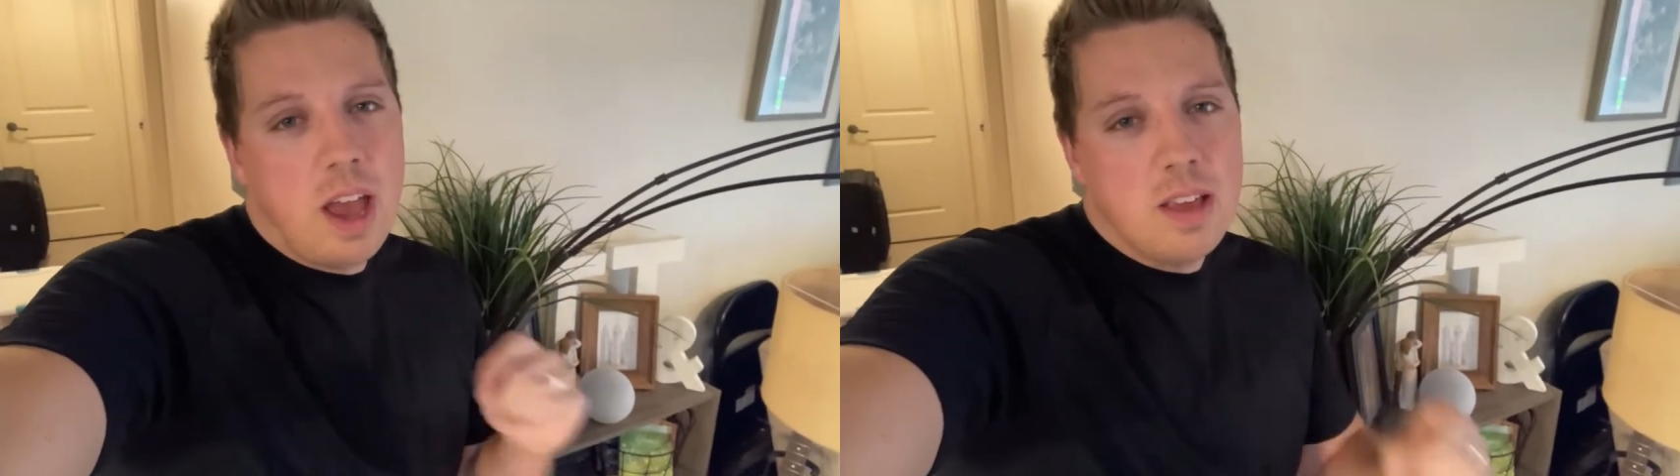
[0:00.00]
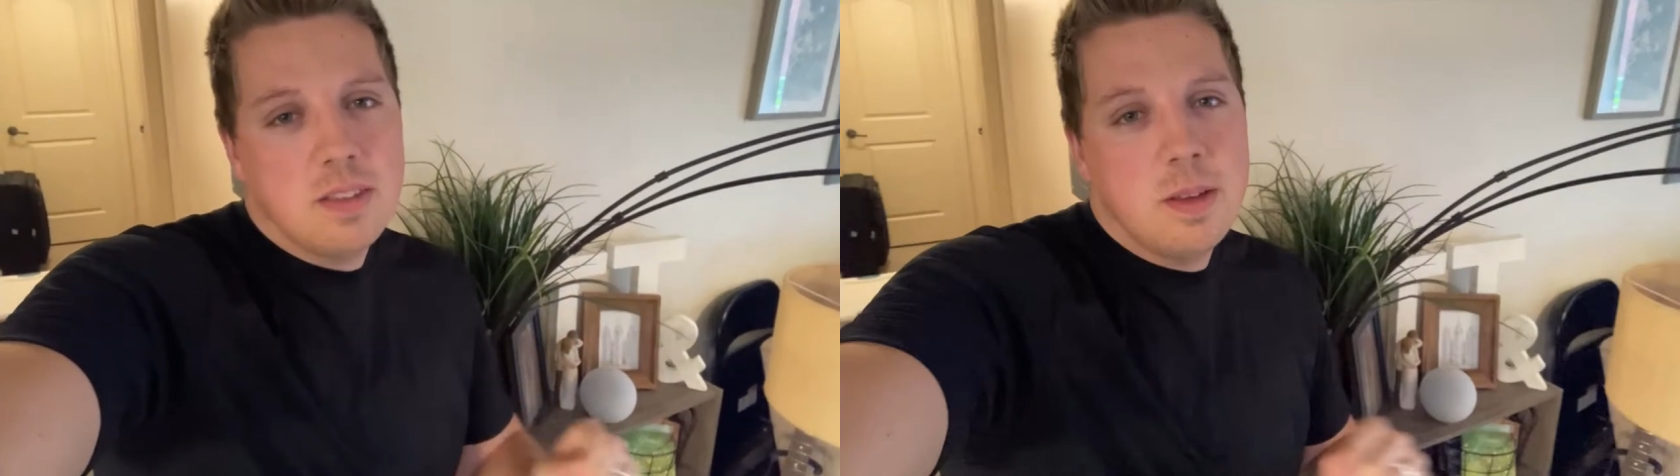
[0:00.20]

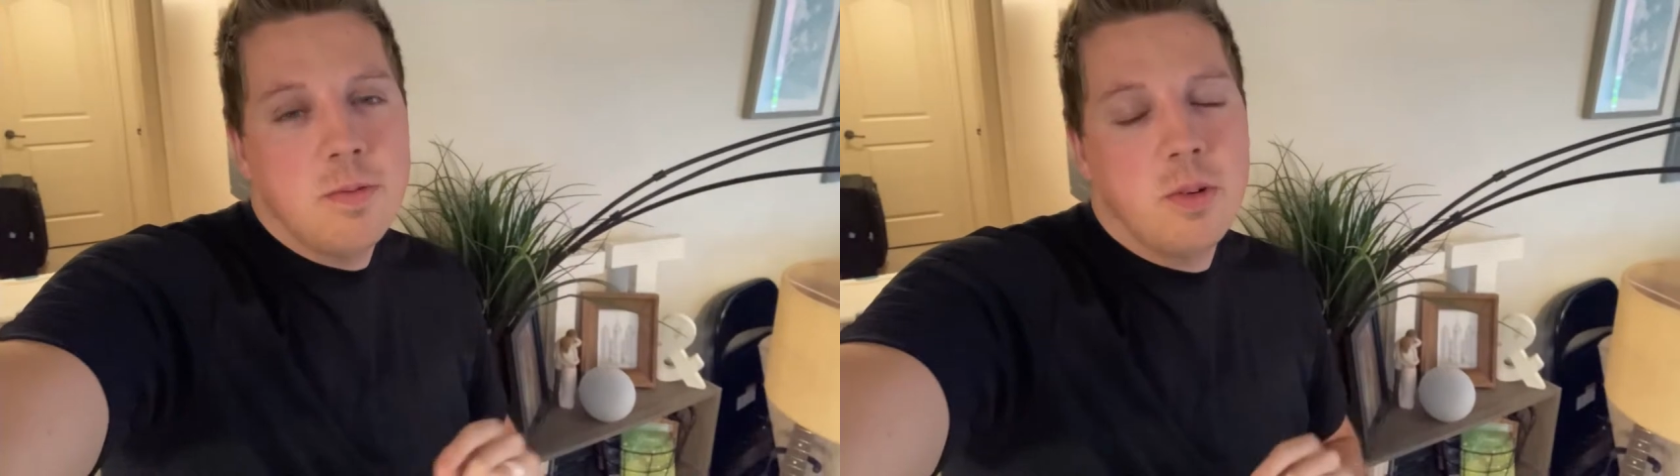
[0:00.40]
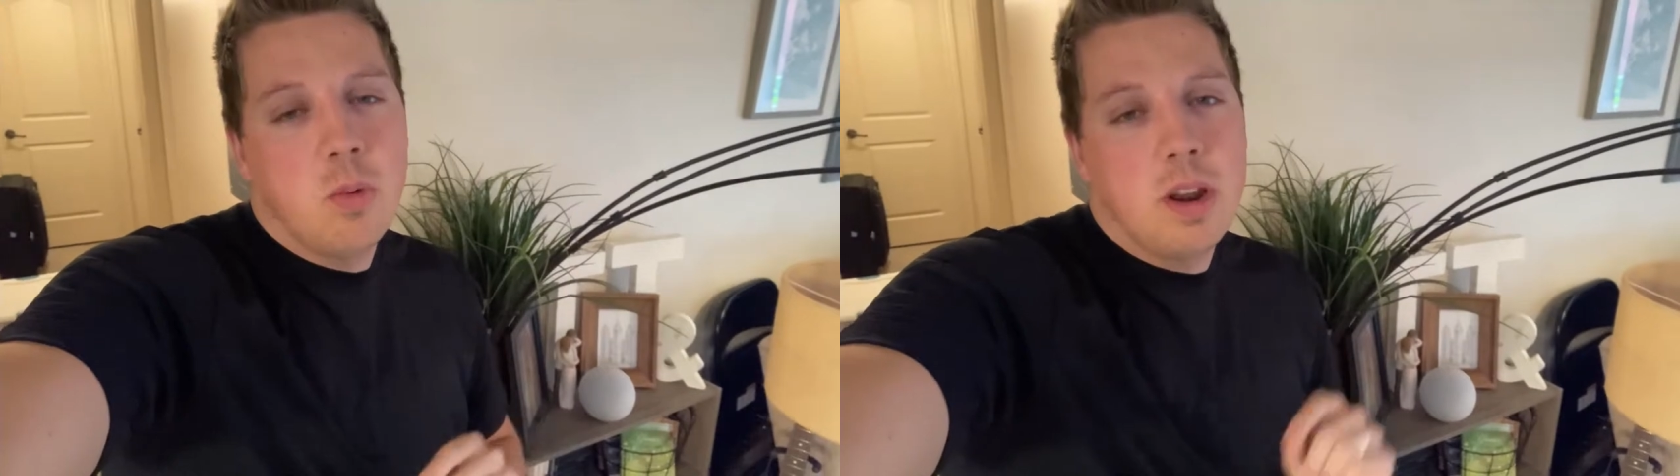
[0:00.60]
ask them
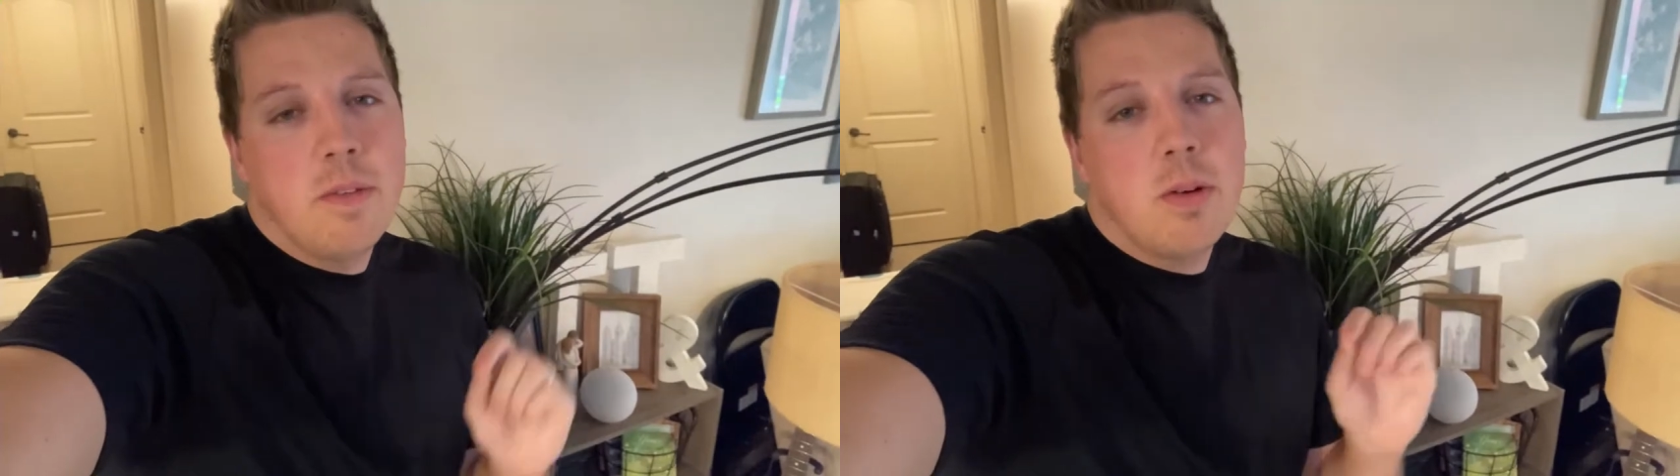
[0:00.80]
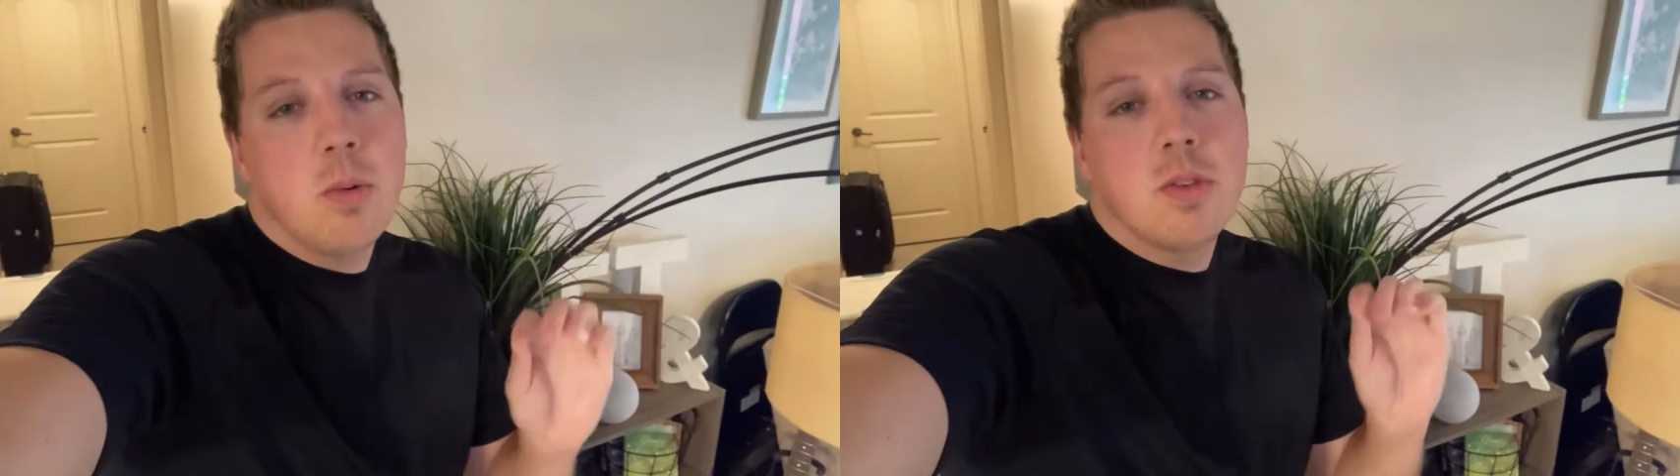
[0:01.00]
for
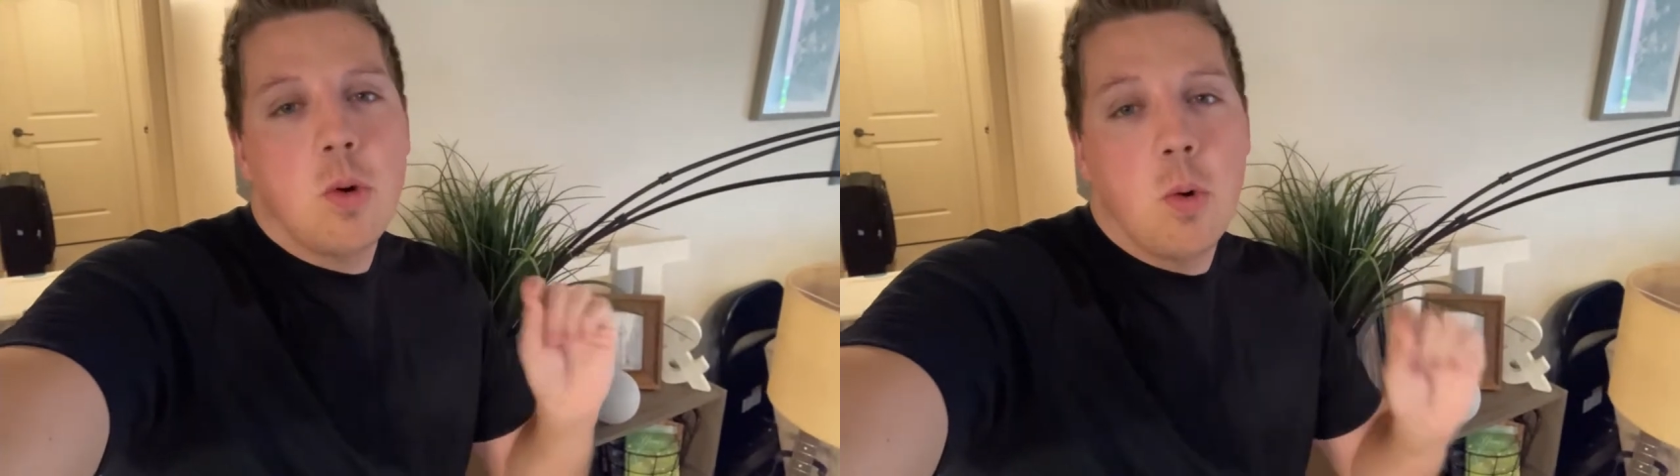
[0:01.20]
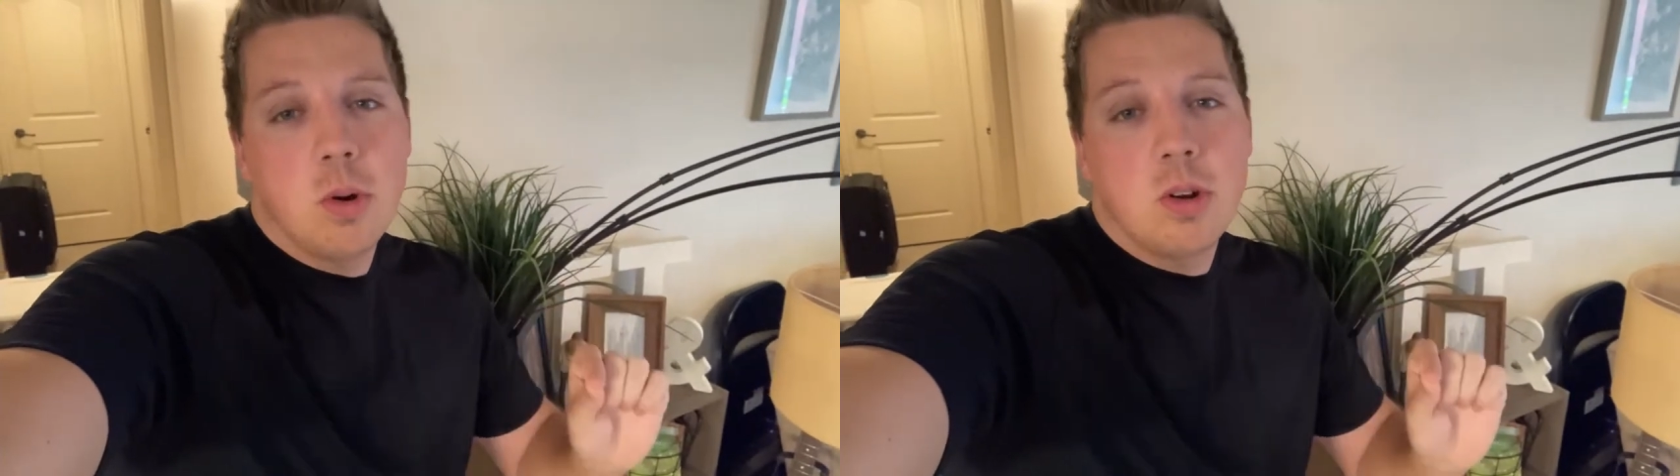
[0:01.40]
whatever was
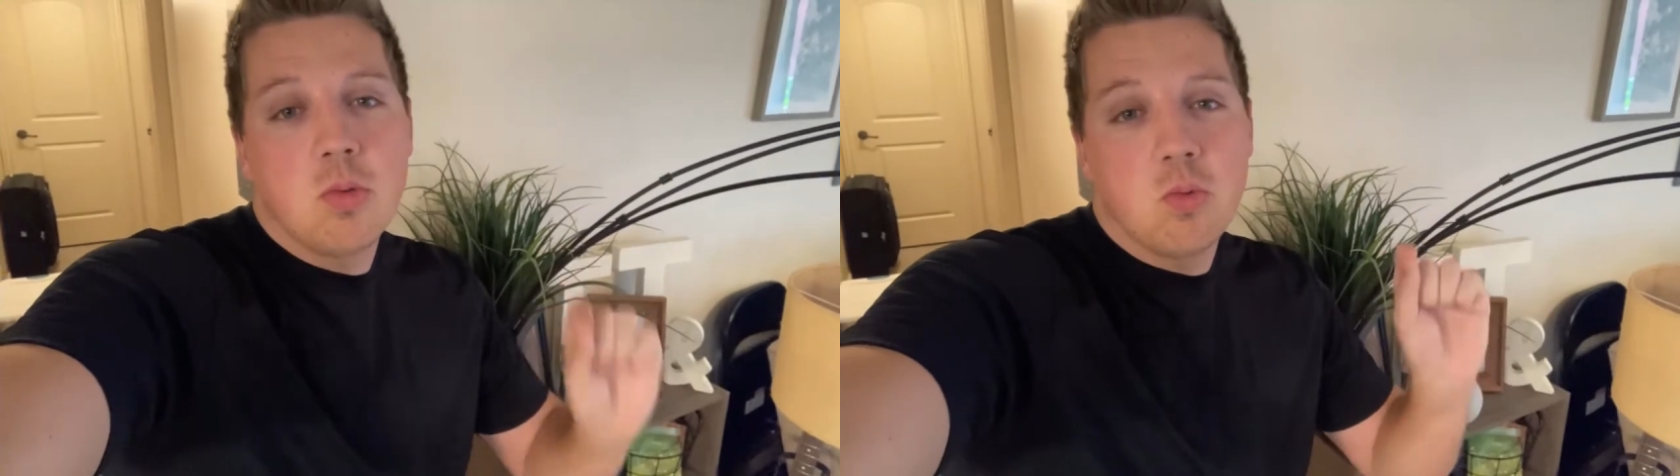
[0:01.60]
ordered